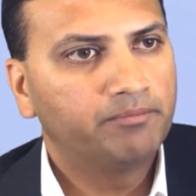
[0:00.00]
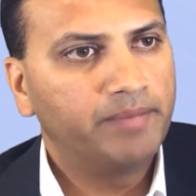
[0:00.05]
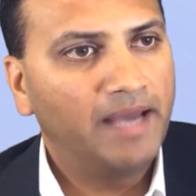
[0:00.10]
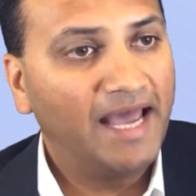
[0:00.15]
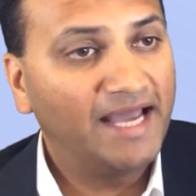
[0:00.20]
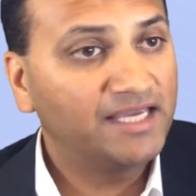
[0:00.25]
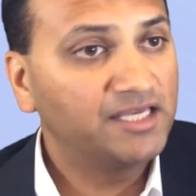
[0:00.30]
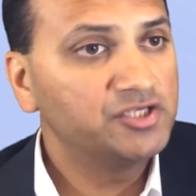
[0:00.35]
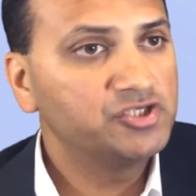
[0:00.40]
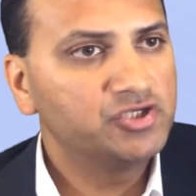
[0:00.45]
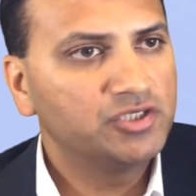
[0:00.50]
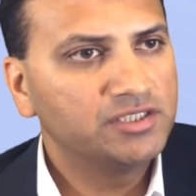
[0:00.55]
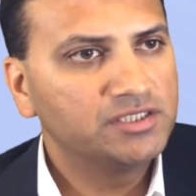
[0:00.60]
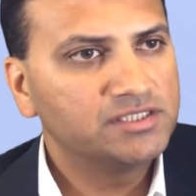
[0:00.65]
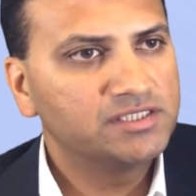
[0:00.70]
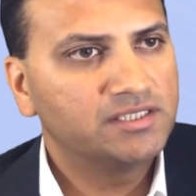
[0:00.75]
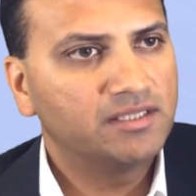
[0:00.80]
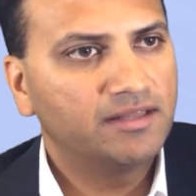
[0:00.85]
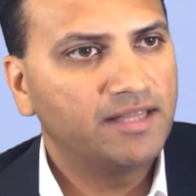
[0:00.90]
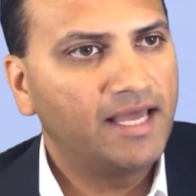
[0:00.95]

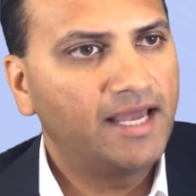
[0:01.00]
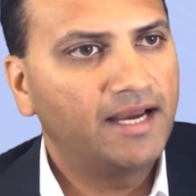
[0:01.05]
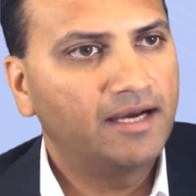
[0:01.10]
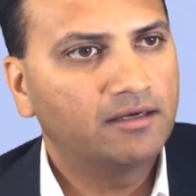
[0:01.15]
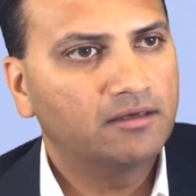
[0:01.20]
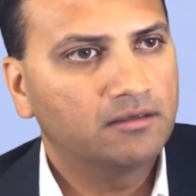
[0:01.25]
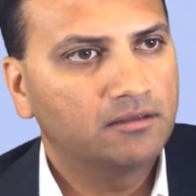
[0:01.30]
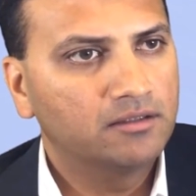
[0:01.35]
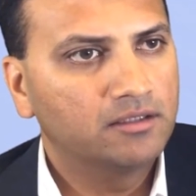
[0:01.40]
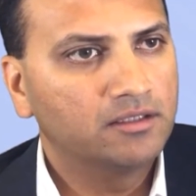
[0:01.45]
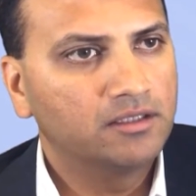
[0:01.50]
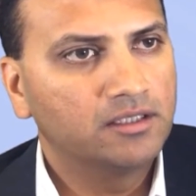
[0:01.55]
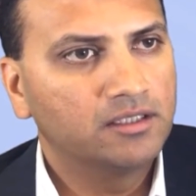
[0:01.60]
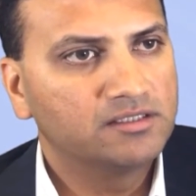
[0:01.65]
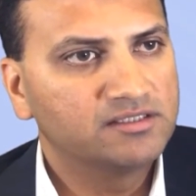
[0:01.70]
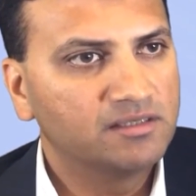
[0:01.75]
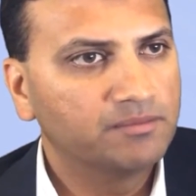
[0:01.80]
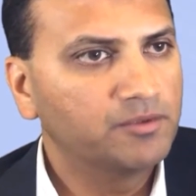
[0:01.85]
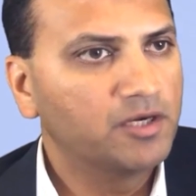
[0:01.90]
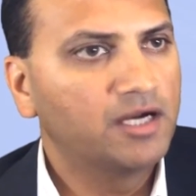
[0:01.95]
packages that the
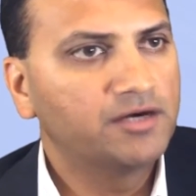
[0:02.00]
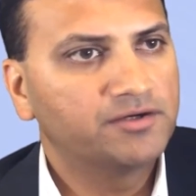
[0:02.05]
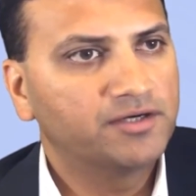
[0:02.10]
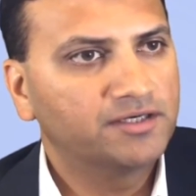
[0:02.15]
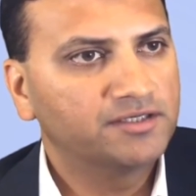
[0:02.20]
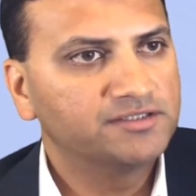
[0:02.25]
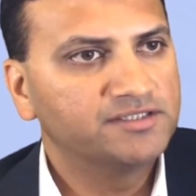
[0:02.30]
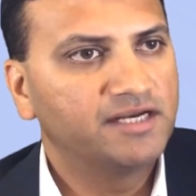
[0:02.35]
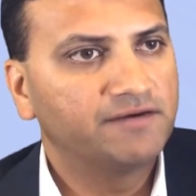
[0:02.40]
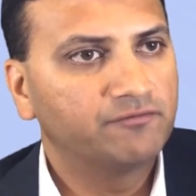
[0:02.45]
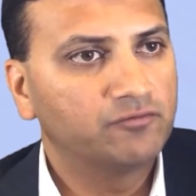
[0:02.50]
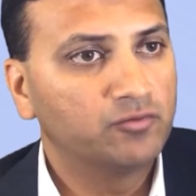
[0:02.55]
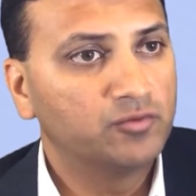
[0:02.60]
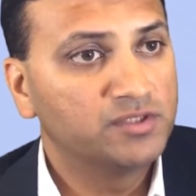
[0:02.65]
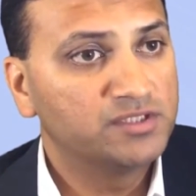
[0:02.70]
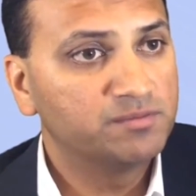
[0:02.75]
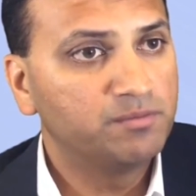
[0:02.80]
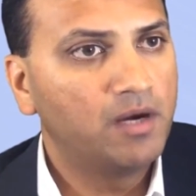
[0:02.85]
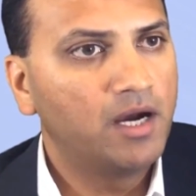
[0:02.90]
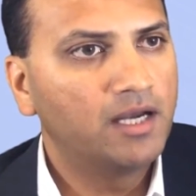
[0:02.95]
subcontractors have to
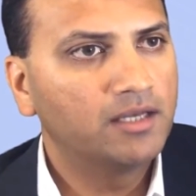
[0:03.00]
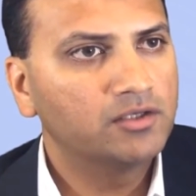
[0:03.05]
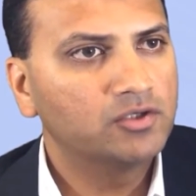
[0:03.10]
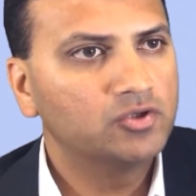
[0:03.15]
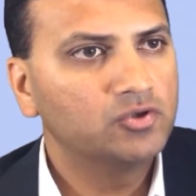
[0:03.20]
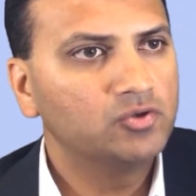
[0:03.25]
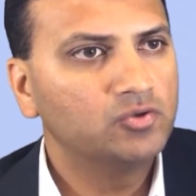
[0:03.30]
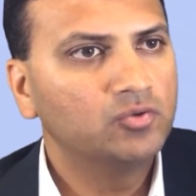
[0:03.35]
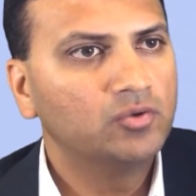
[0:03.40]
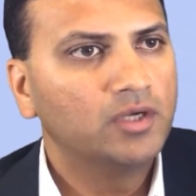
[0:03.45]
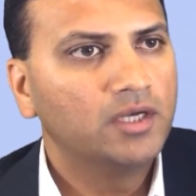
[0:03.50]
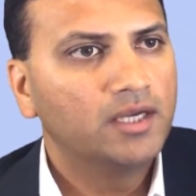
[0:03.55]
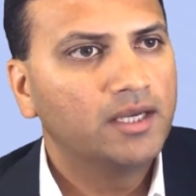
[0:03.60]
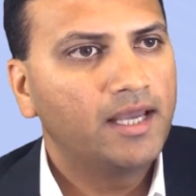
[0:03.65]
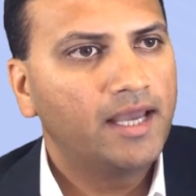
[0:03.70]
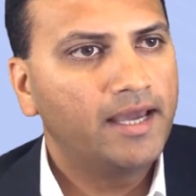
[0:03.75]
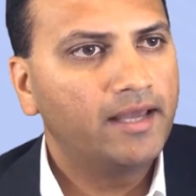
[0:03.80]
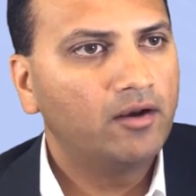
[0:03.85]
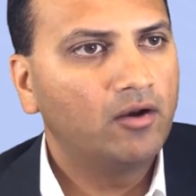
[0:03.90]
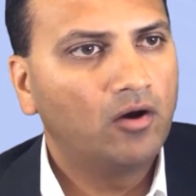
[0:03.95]
respond to
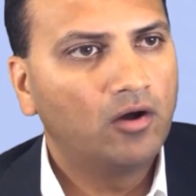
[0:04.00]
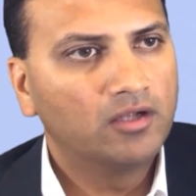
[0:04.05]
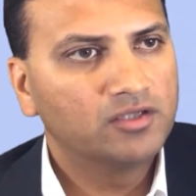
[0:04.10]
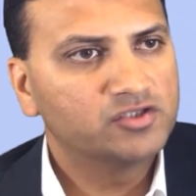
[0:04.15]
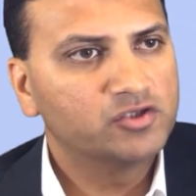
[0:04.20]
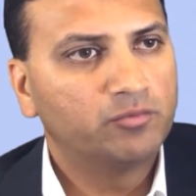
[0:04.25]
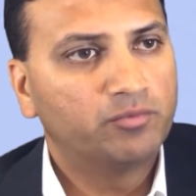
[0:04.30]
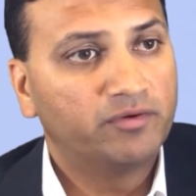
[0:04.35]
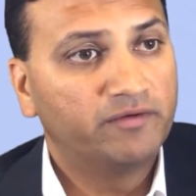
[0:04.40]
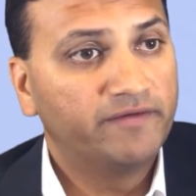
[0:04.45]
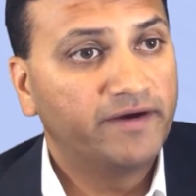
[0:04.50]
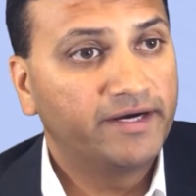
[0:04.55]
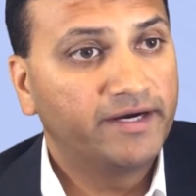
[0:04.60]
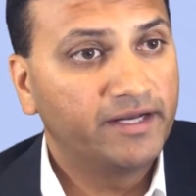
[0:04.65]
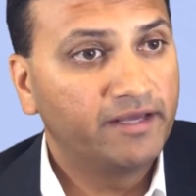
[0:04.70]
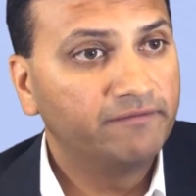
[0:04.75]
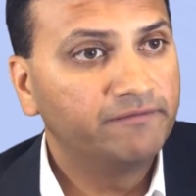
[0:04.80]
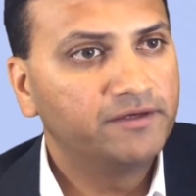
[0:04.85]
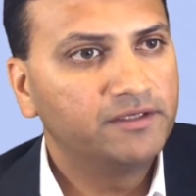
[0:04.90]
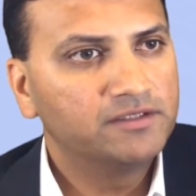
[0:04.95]
and also provide
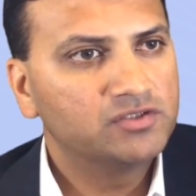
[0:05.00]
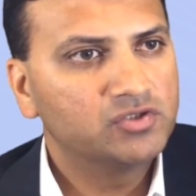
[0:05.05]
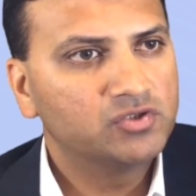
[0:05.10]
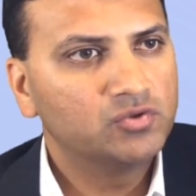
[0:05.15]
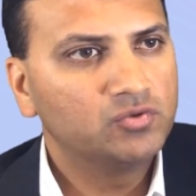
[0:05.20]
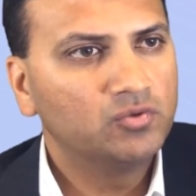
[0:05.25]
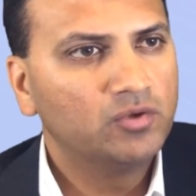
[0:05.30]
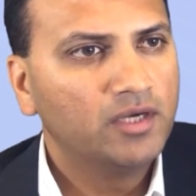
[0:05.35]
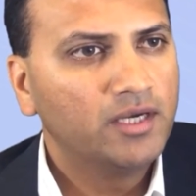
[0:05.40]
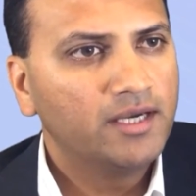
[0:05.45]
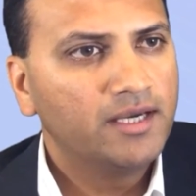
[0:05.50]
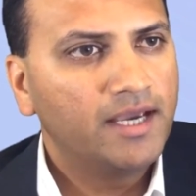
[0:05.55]
evidence to.